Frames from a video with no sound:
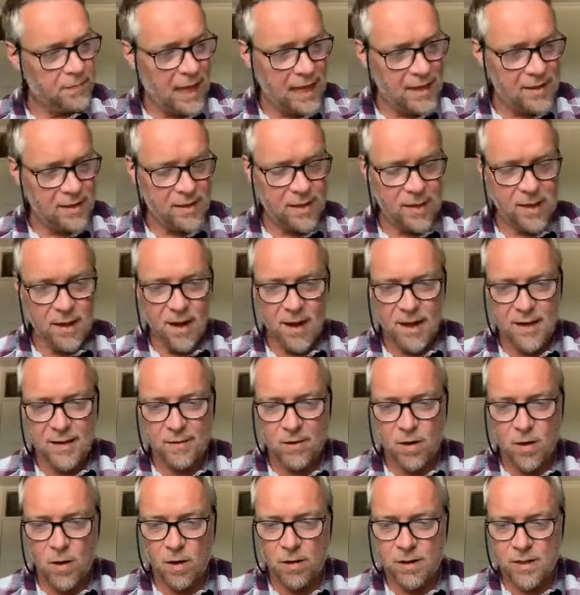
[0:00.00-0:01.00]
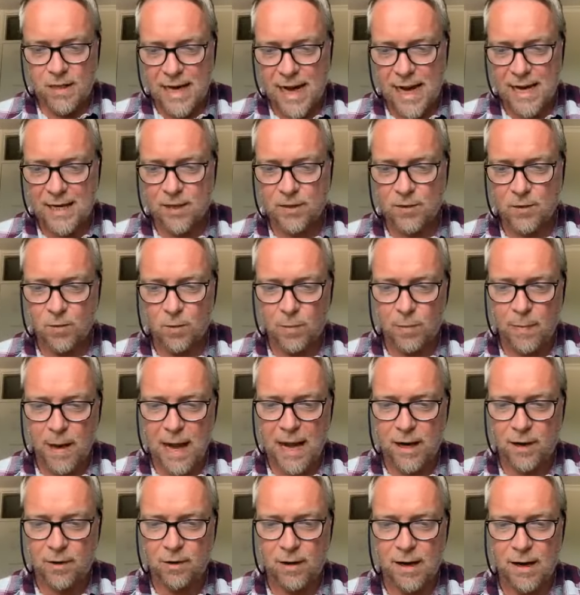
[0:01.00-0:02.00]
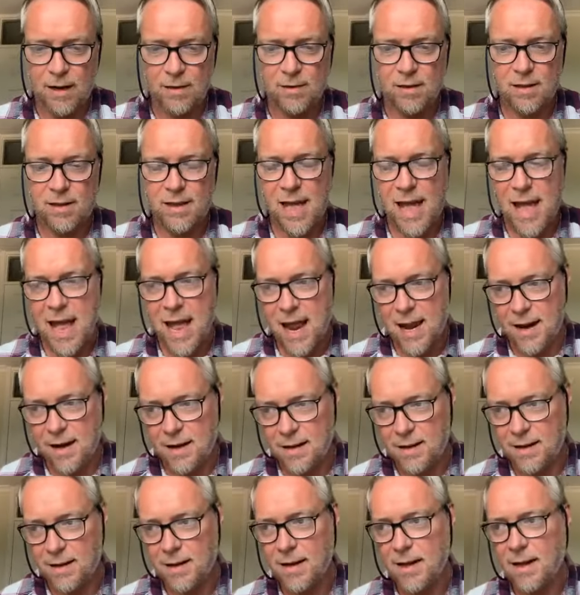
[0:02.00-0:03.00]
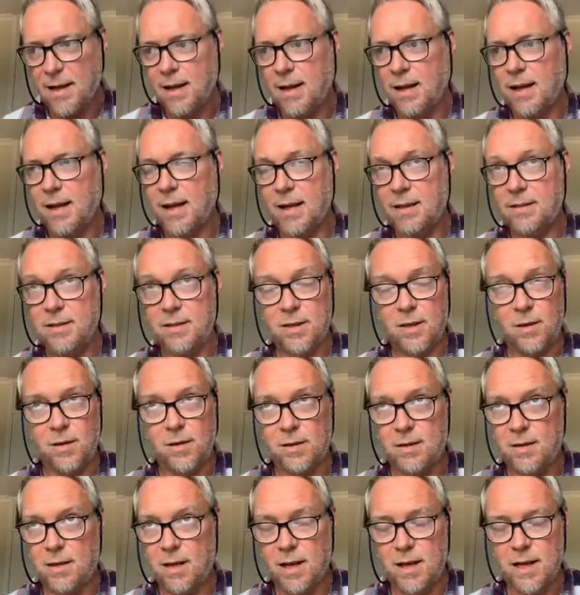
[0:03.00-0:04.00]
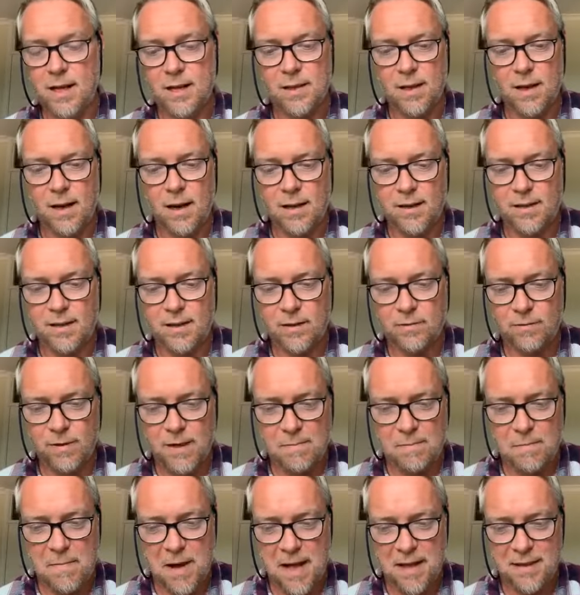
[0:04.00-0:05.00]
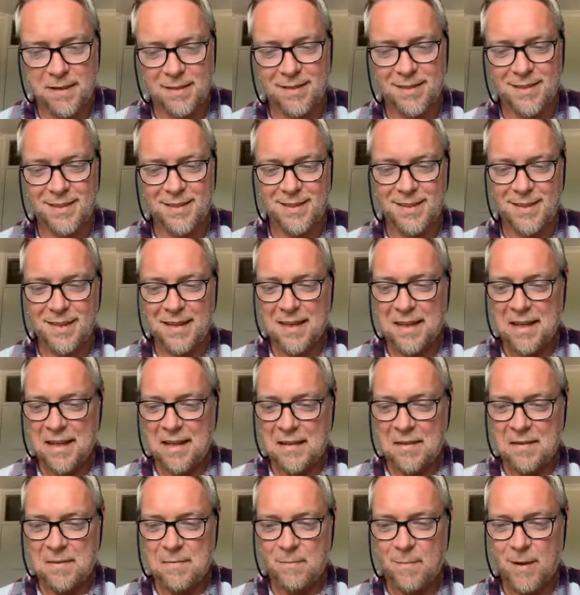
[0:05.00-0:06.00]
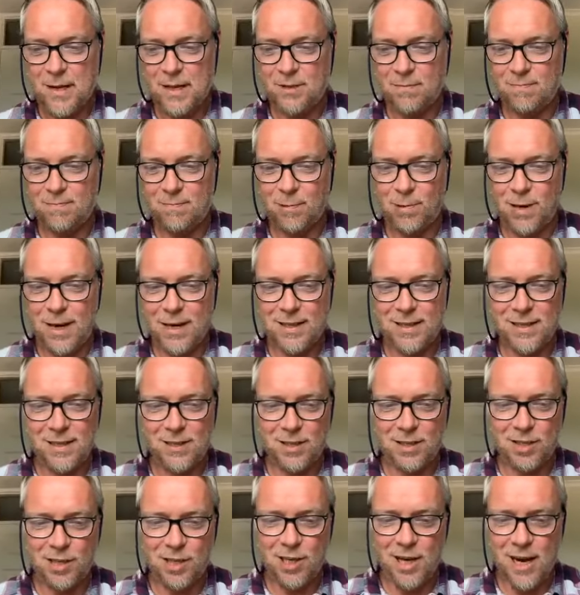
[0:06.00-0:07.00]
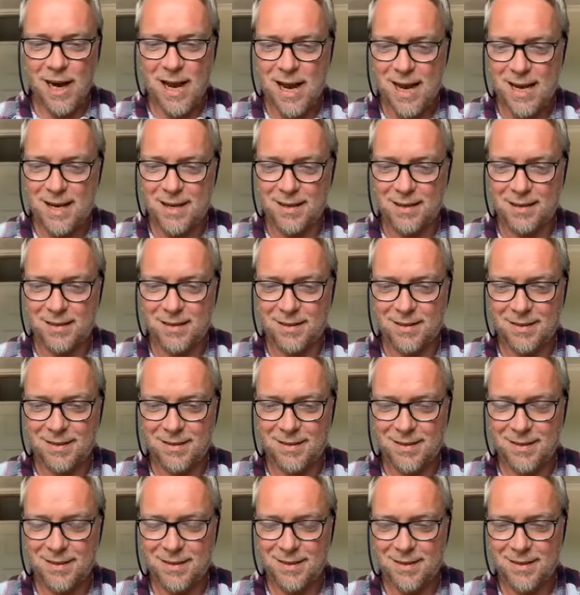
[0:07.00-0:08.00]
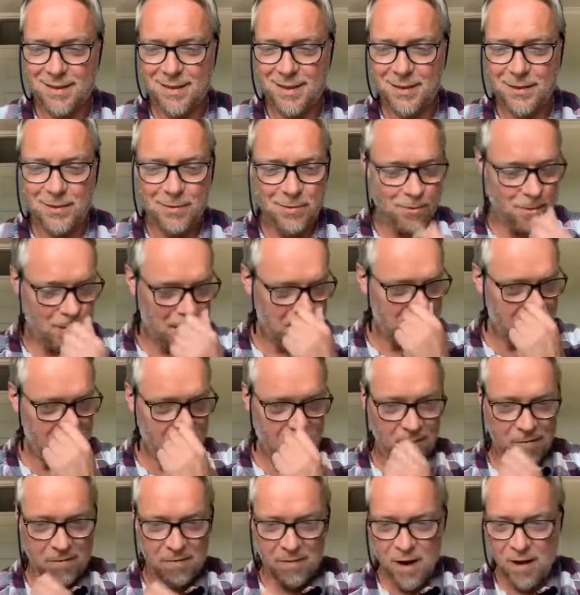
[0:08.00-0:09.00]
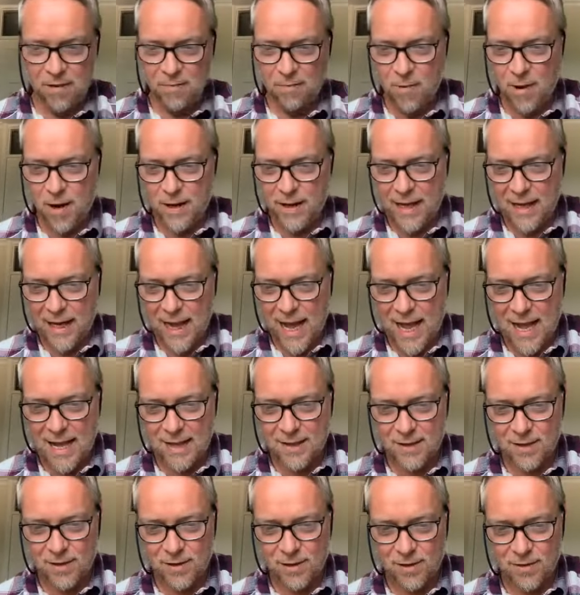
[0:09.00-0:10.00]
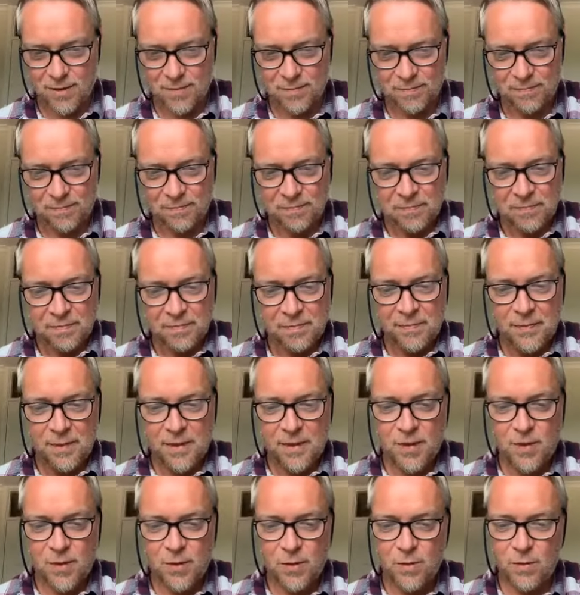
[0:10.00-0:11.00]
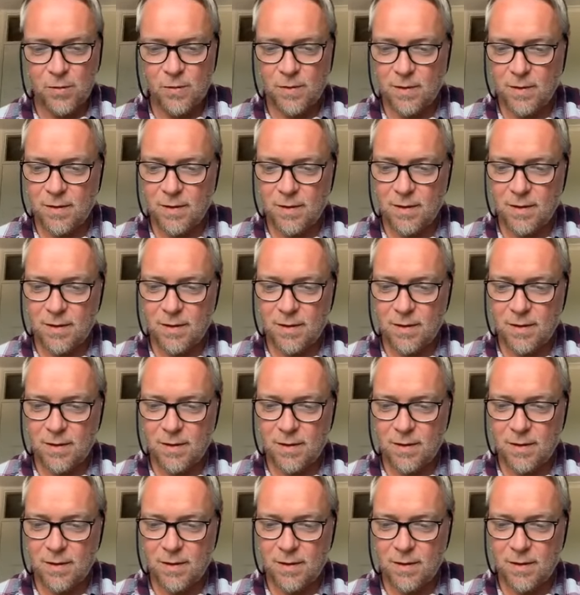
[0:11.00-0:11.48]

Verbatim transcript: that's the kind of contextual background. Then in certainly in the last three months, my practice changed to ones of, of working hands on to